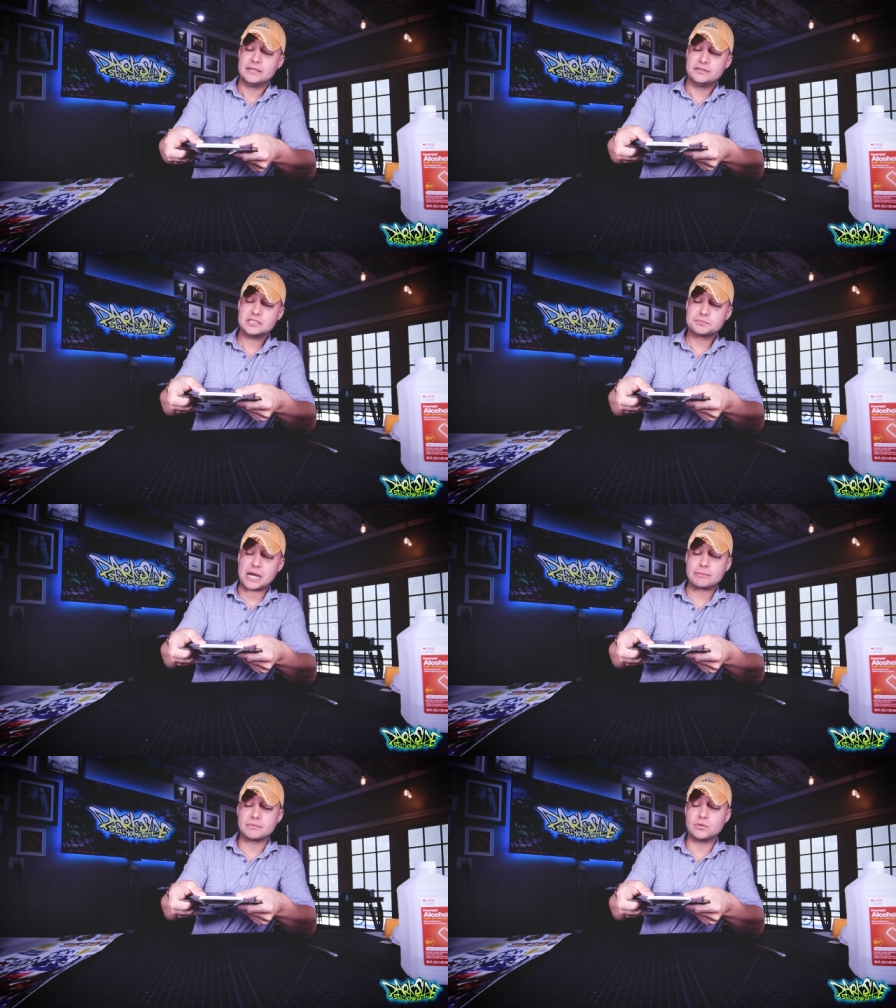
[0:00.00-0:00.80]
This is
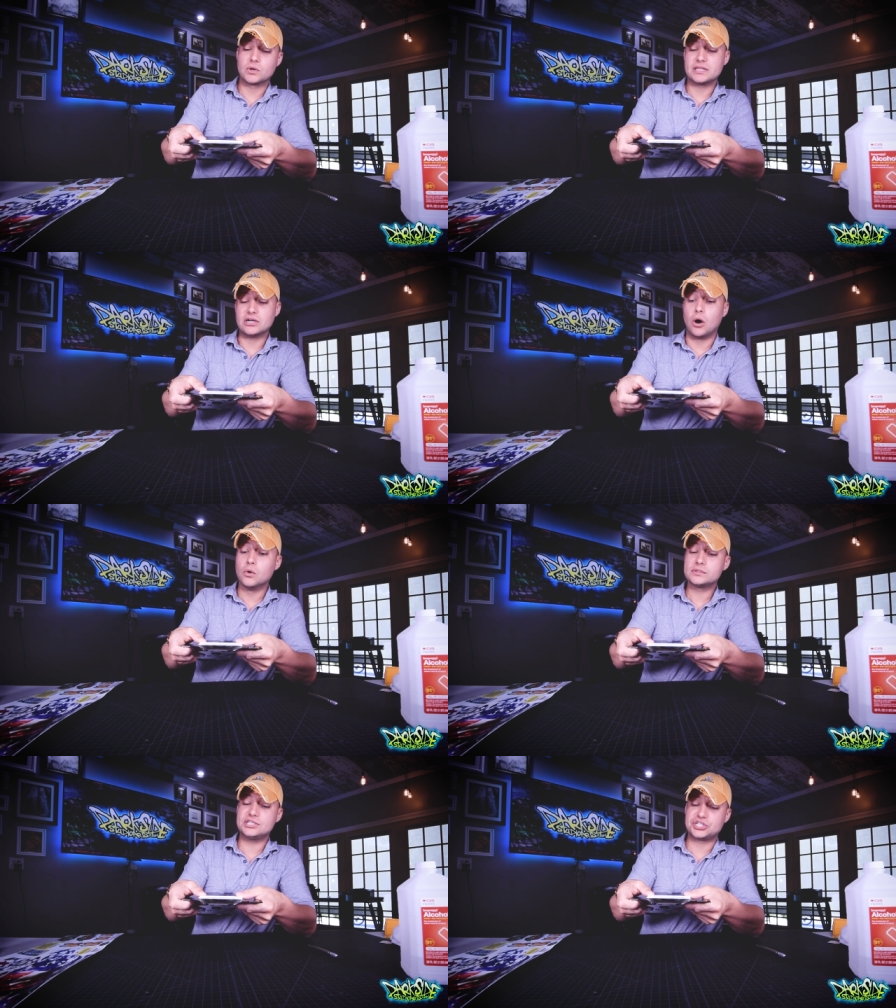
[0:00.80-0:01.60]
probably one of the
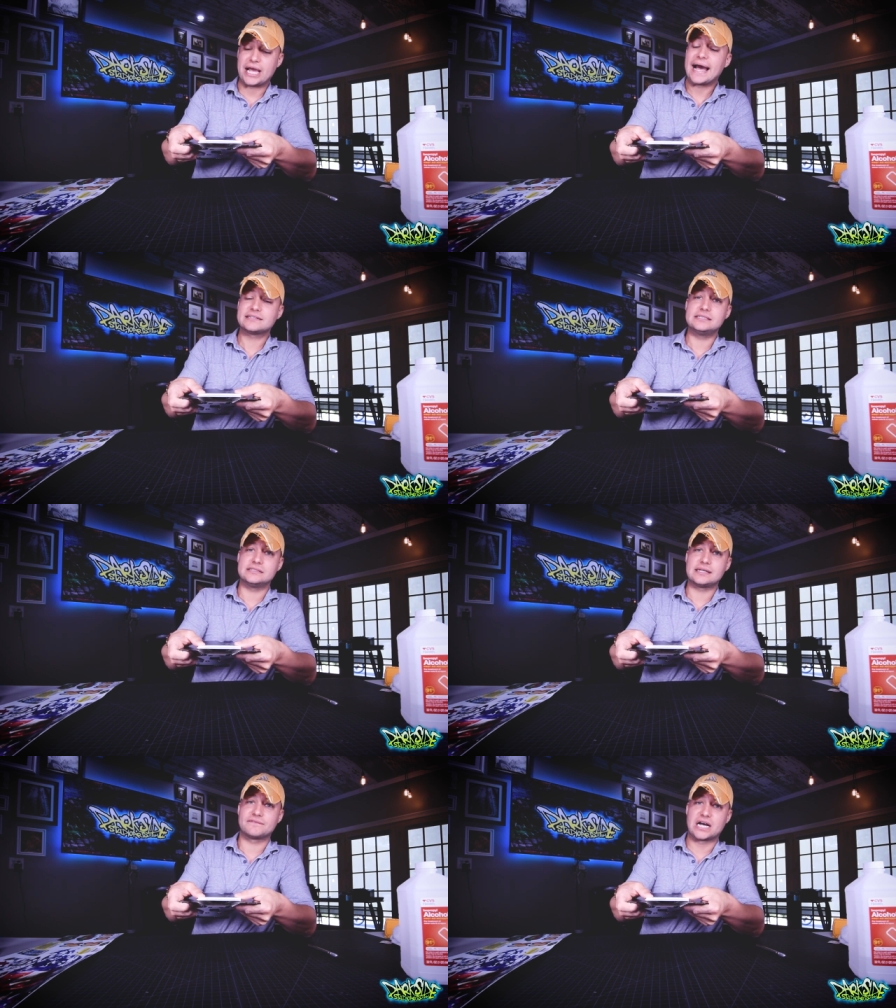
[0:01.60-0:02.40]
only
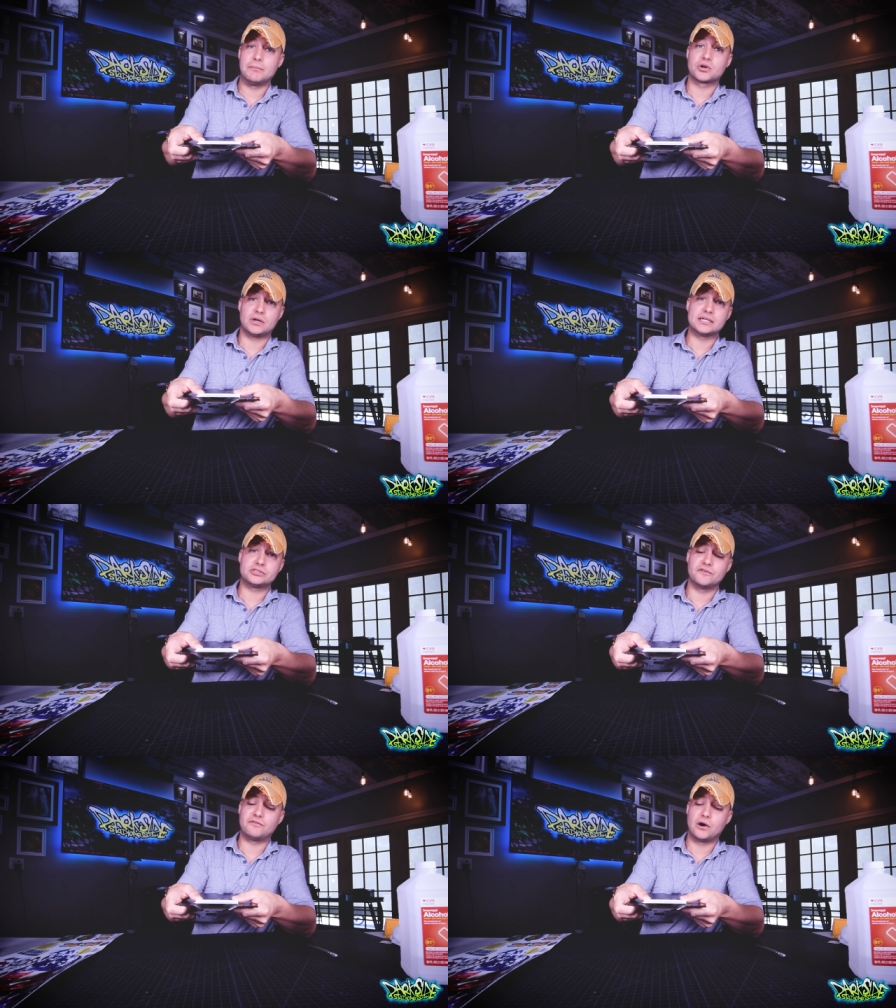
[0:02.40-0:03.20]
chassis I've come
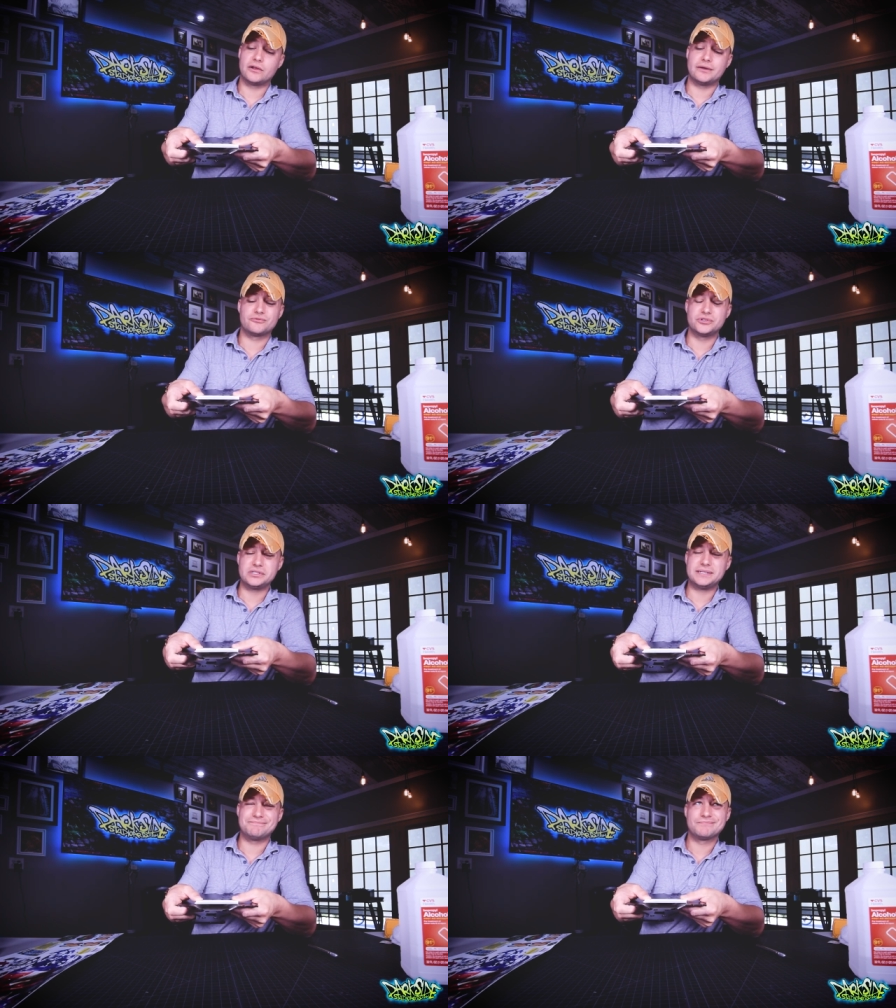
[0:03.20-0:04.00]
across so far that
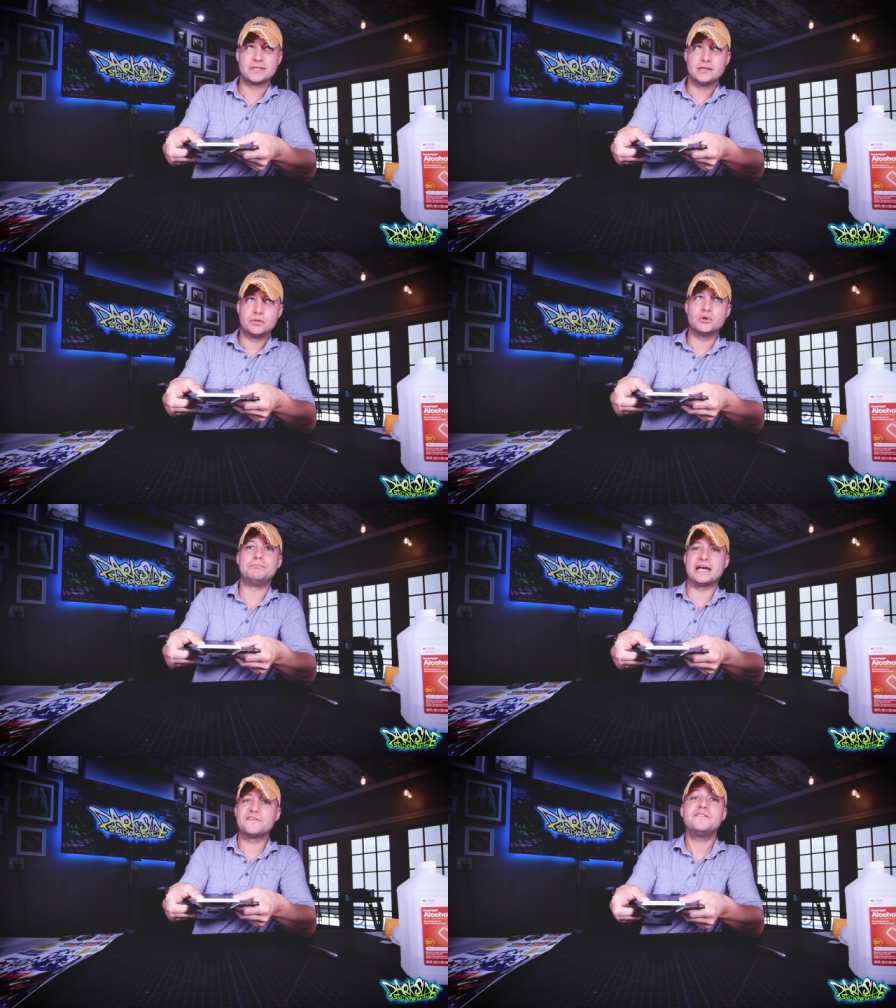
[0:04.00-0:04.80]
really
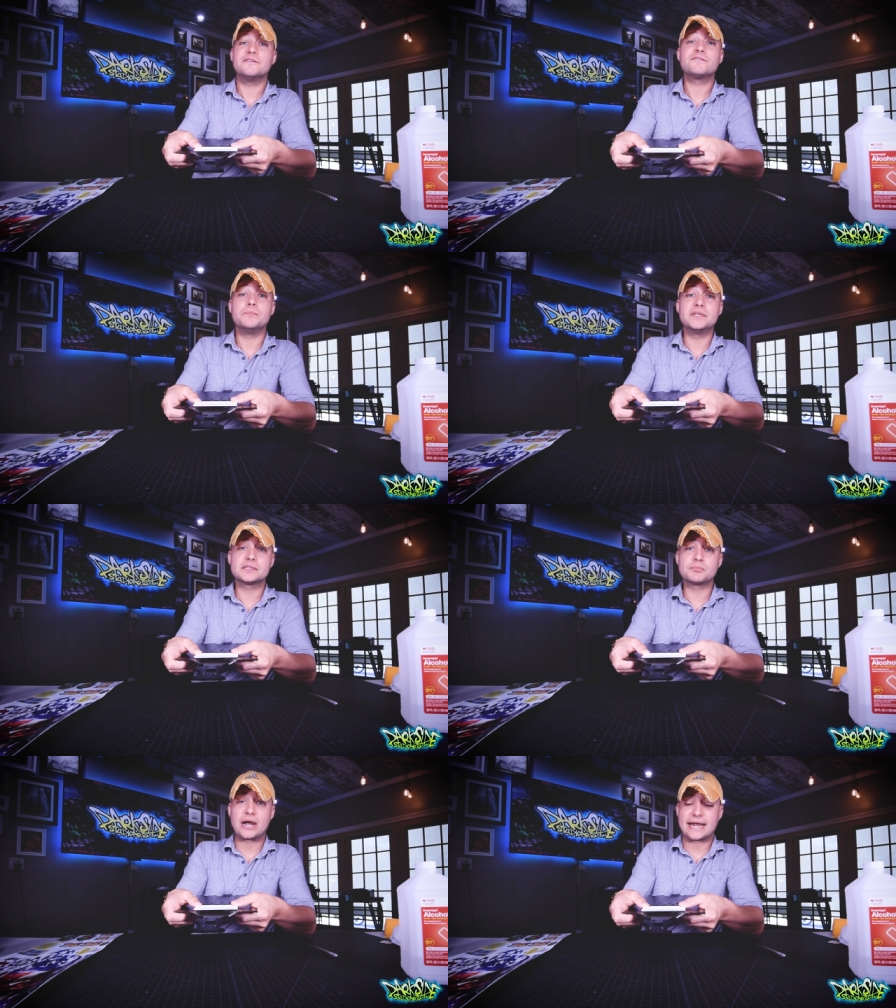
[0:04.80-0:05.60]
would benefit from
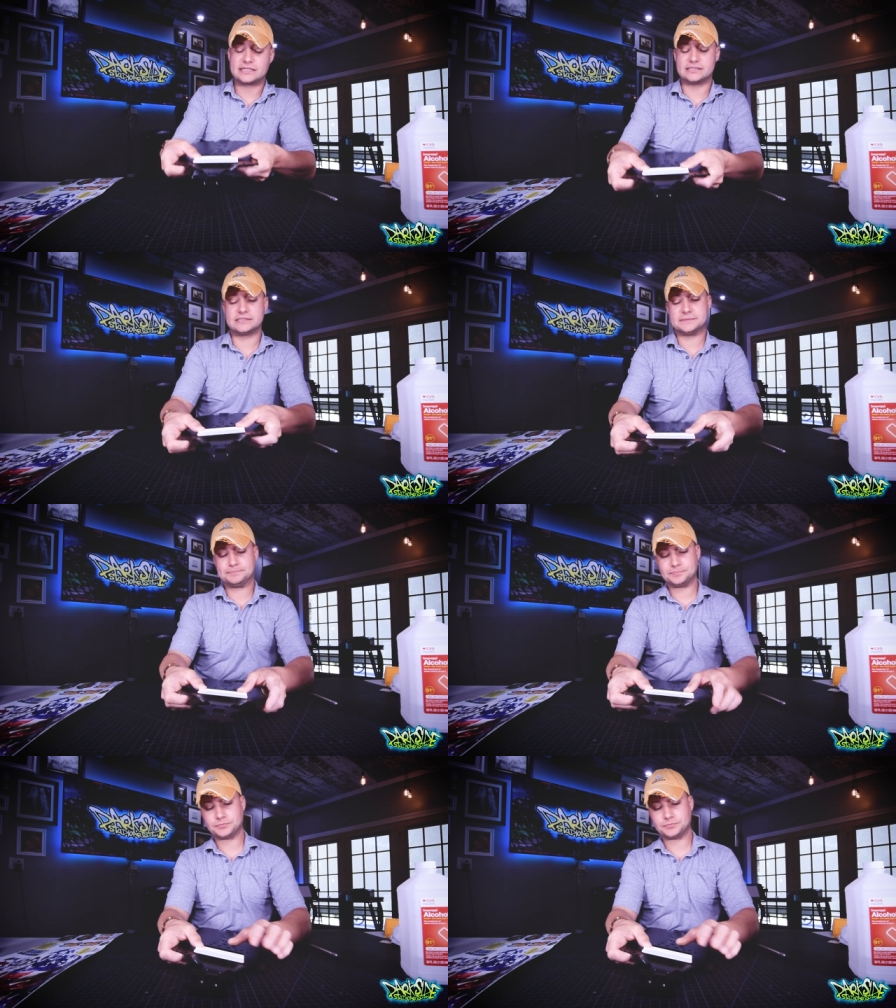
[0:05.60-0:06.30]
this practice.